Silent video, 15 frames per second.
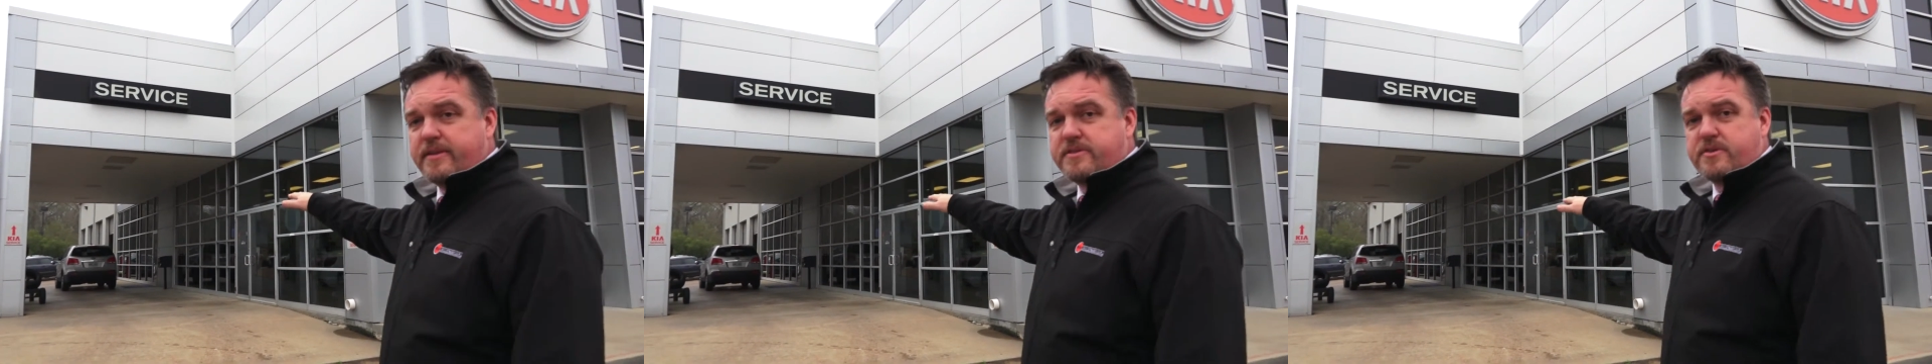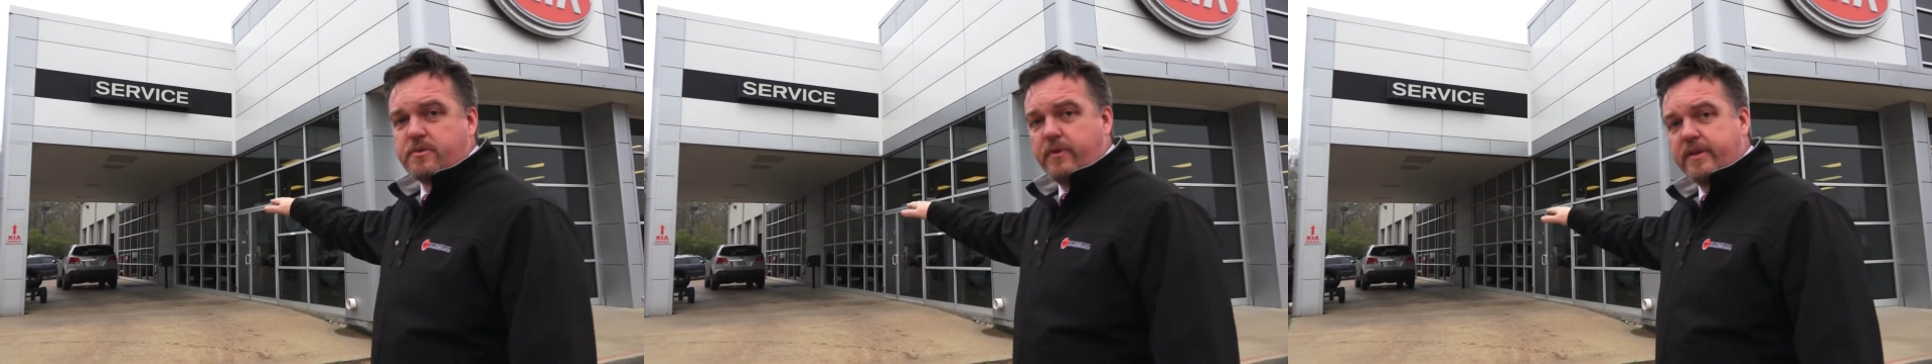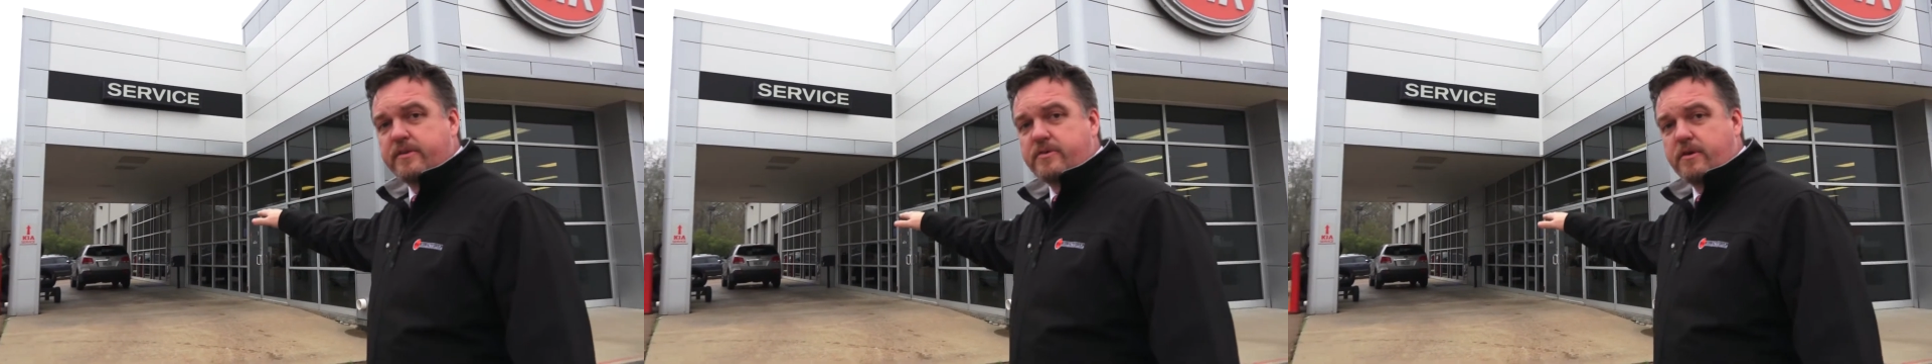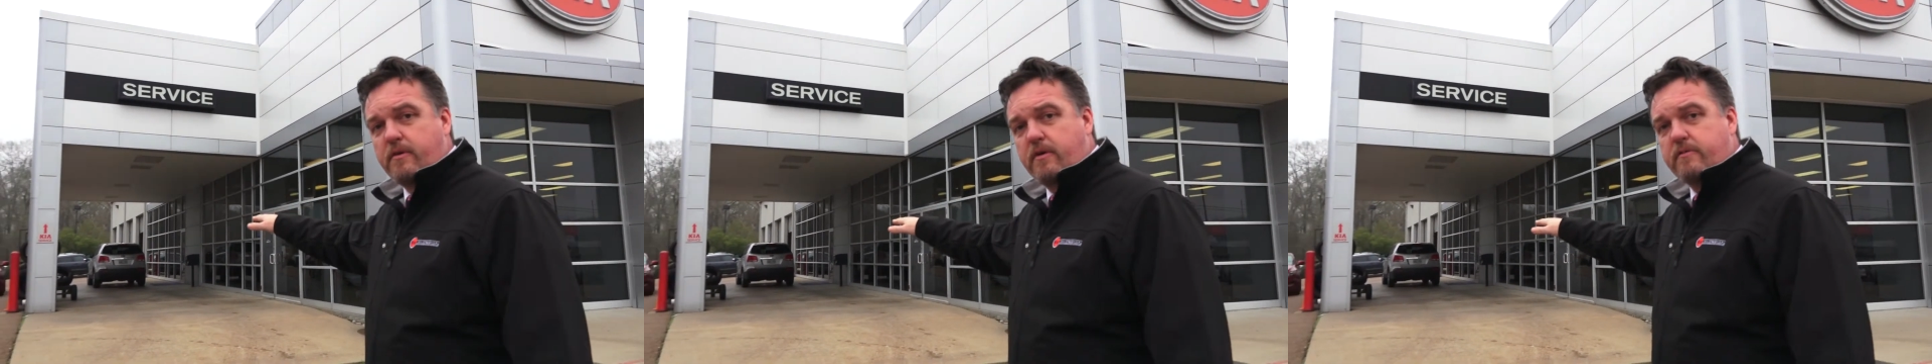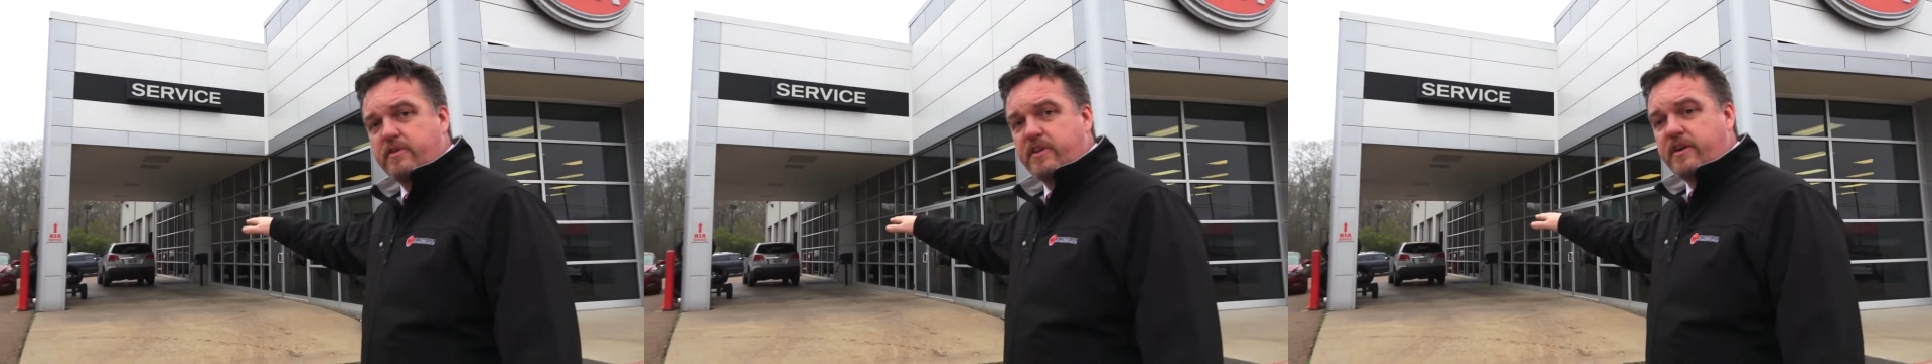that
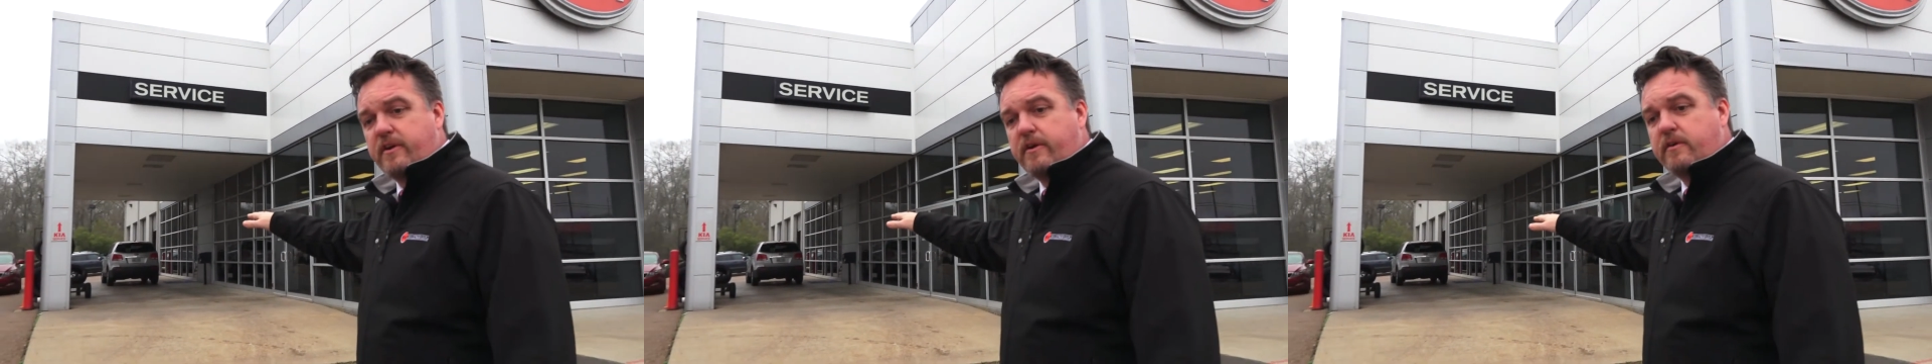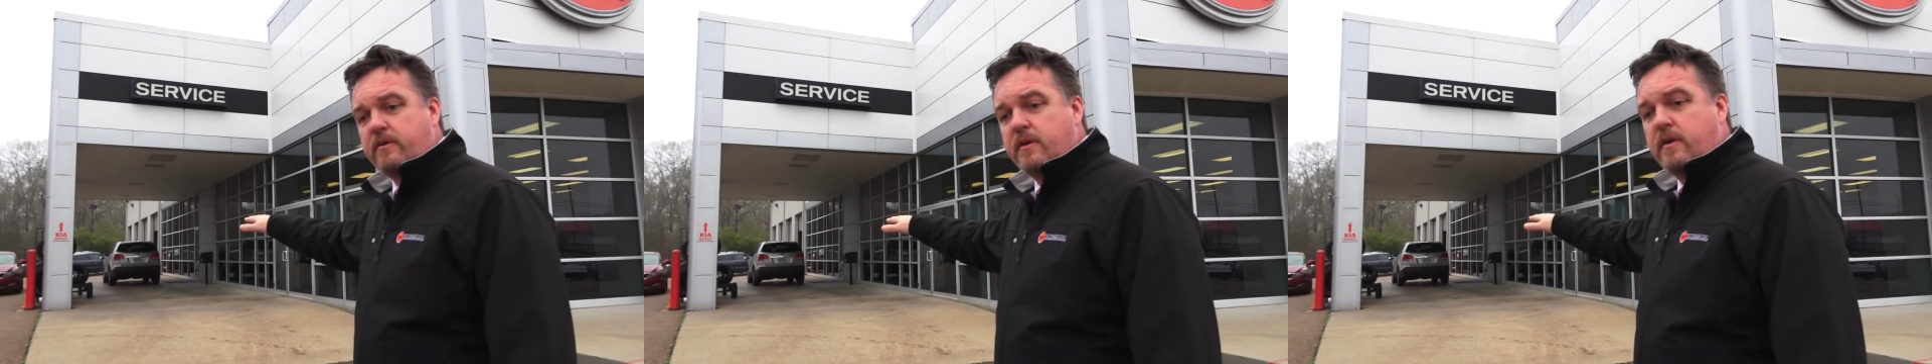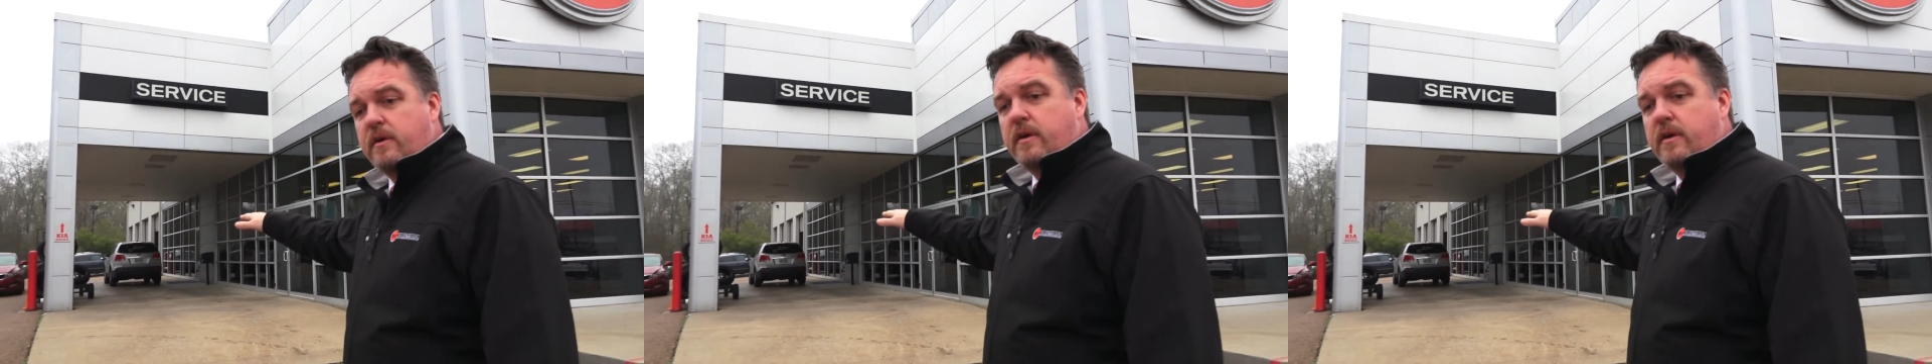Sorento over there